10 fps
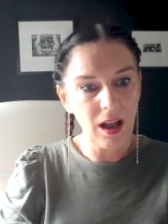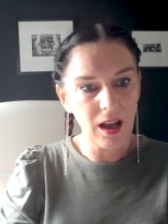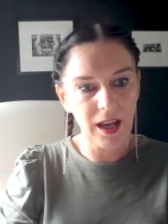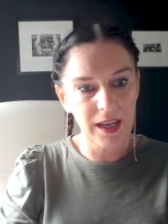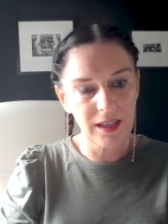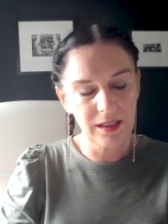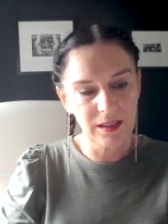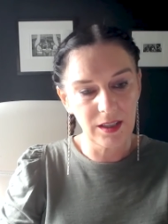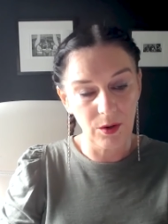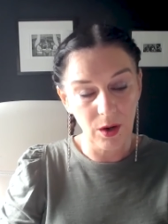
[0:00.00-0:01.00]
high, you
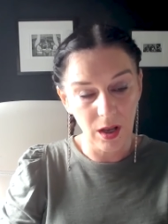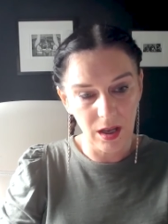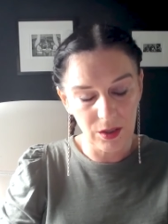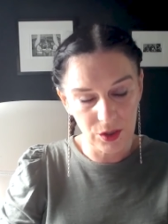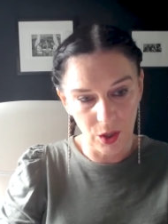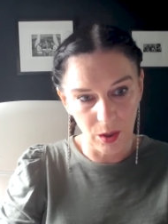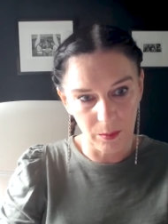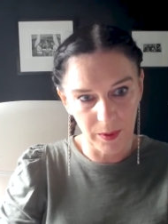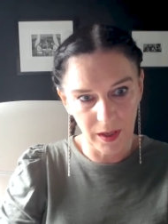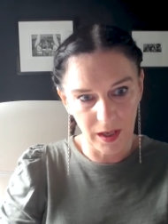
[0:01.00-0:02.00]
know,
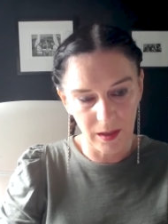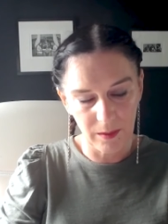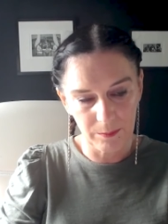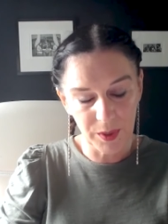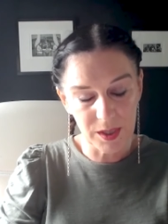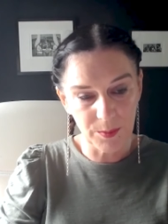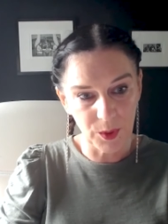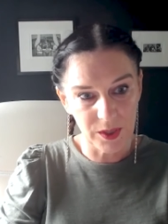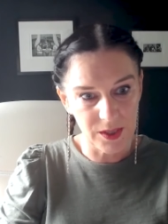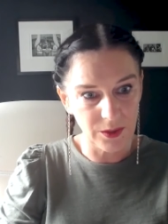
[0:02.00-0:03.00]
top um, principal
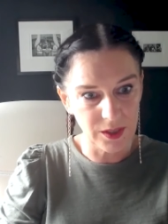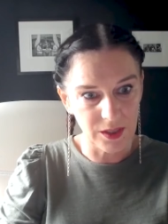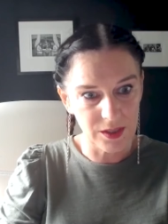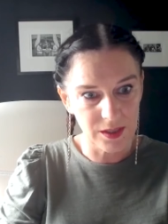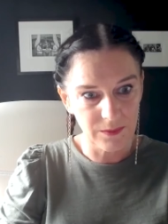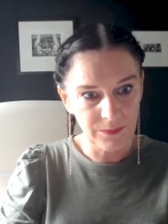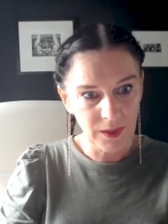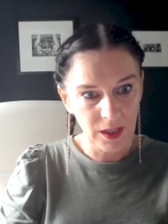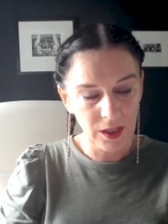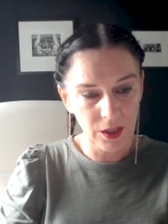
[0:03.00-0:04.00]
consultants.
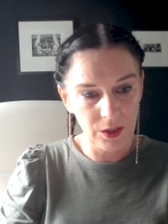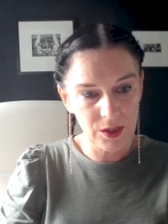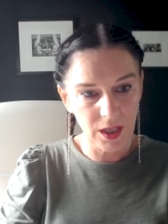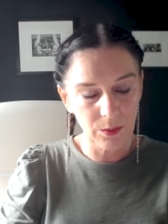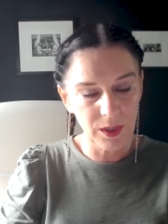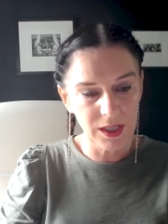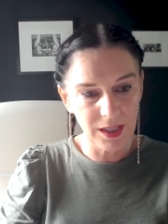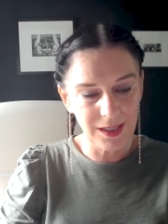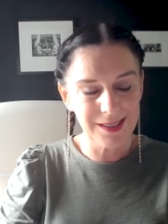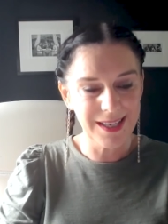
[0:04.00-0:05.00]
You know, so hmm. we
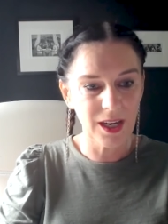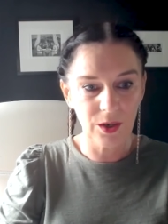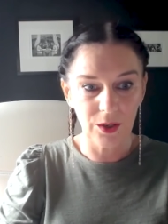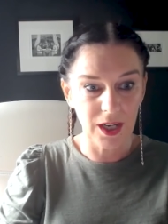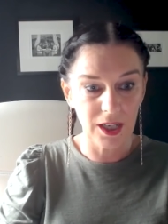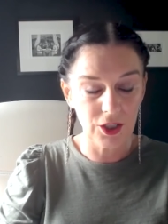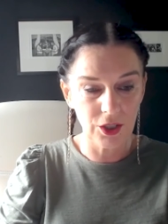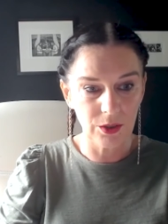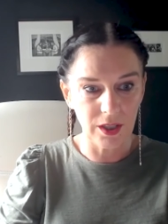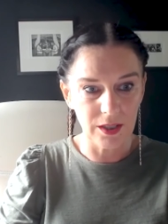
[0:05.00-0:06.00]
didn't take on any
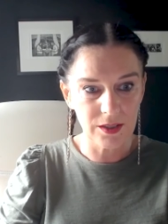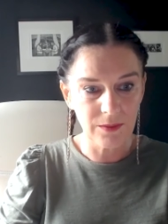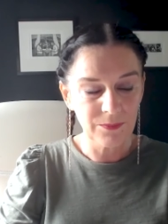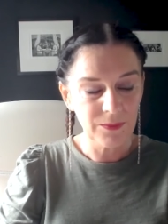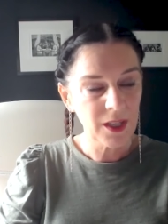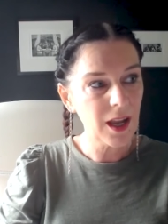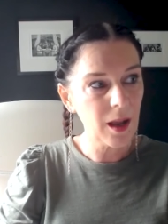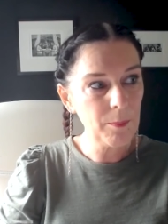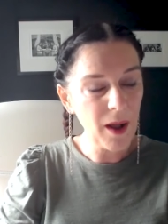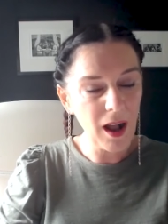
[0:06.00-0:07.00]
juniors,
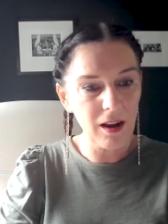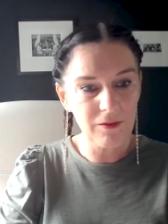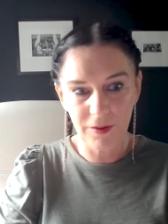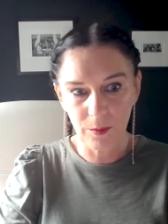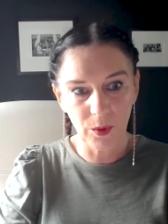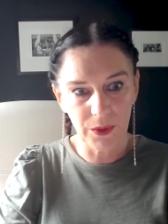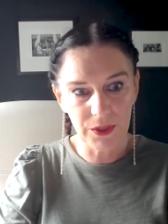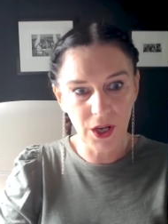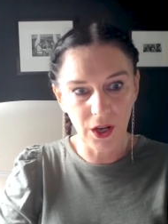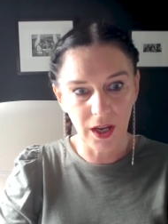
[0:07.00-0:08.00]
apart from one
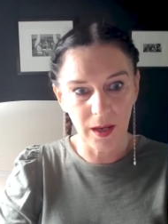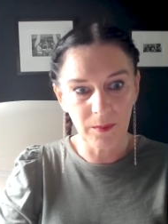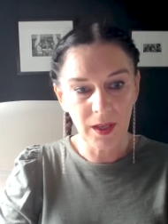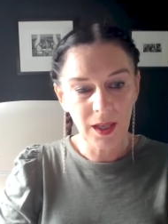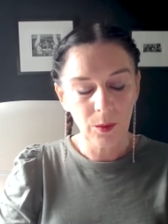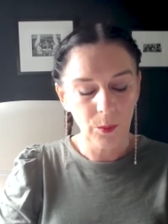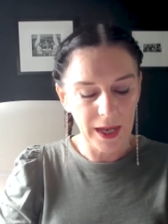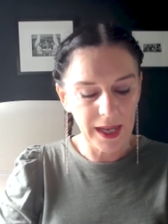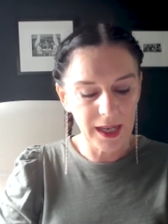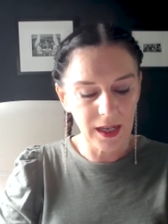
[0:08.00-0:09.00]
time
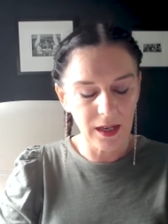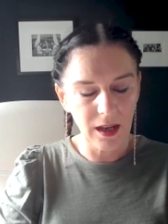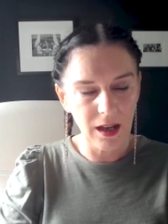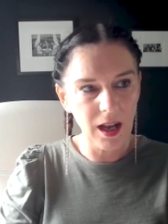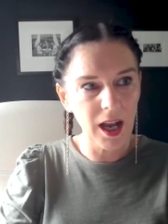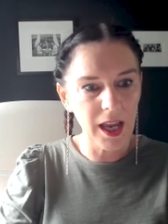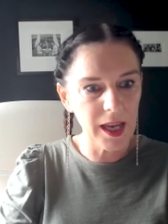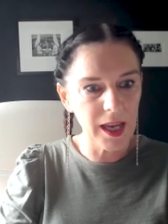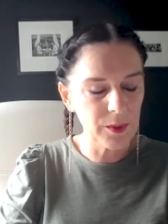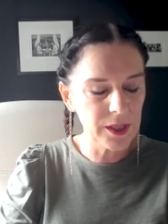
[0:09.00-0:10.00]
when
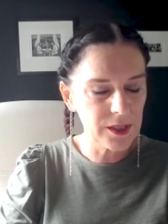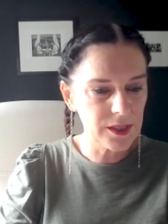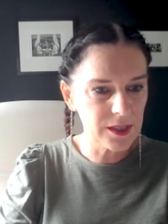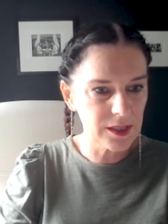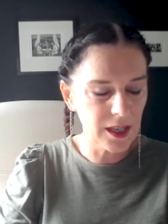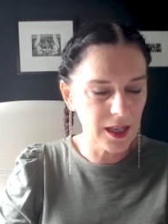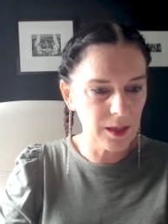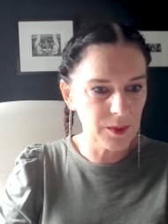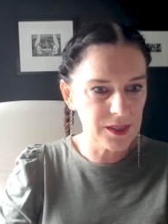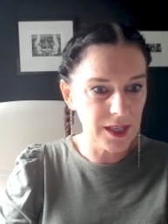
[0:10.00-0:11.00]
I was
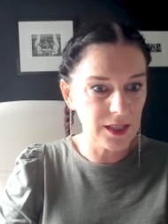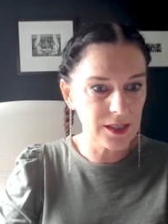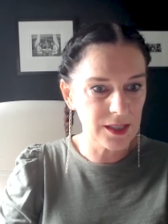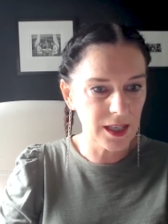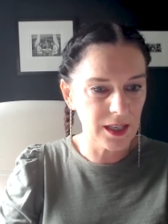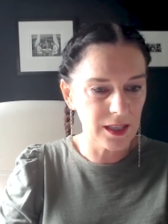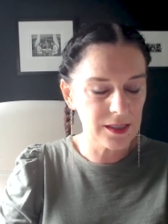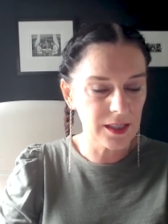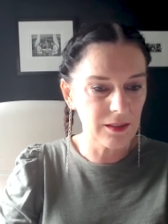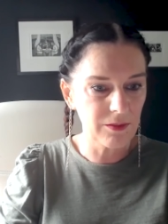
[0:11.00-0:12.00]
I was sent uh, a
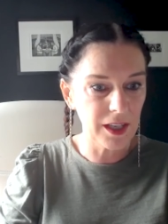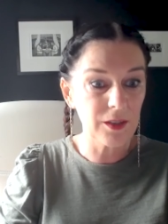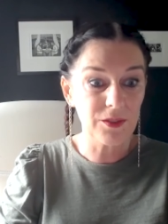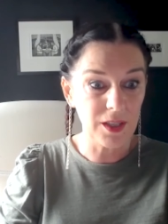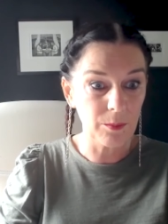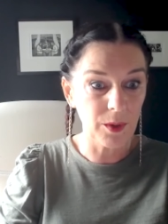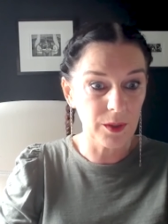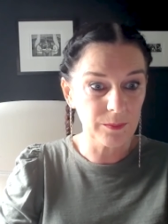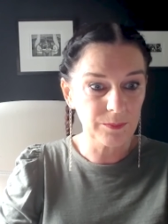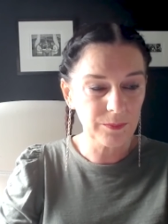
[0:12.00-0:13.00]
CV of
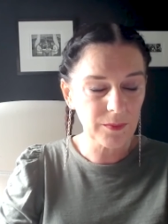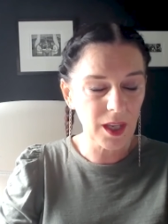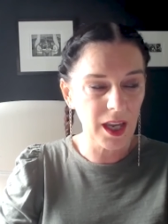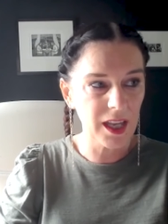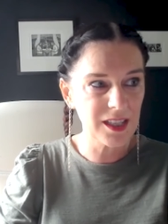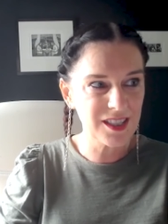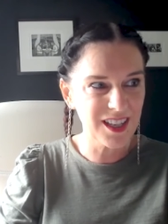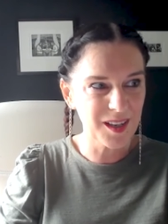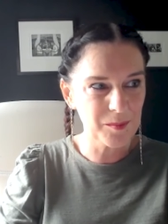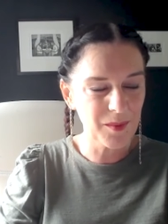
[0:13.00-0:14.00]
someone, and
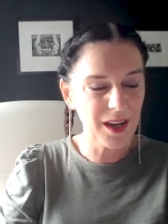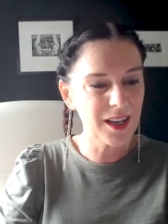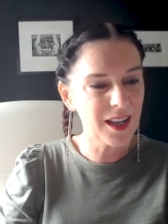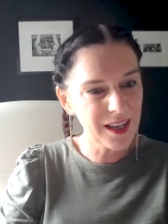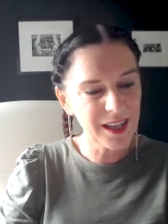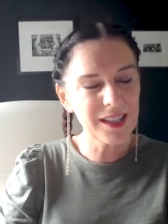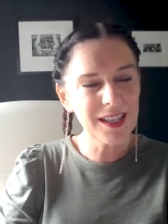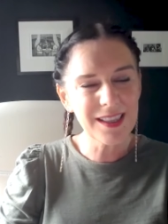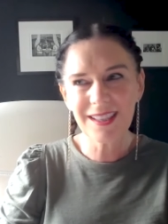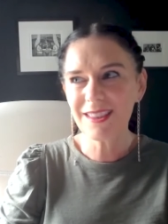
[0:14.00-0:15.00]
um, I
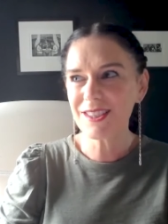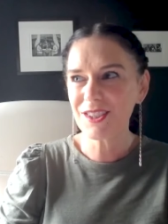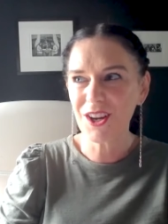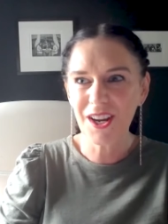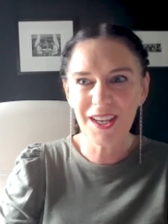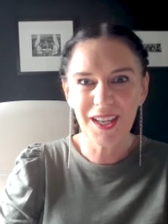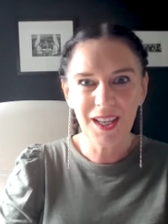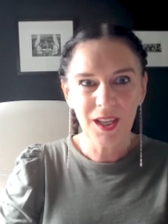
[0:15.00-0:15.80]
and, and this guy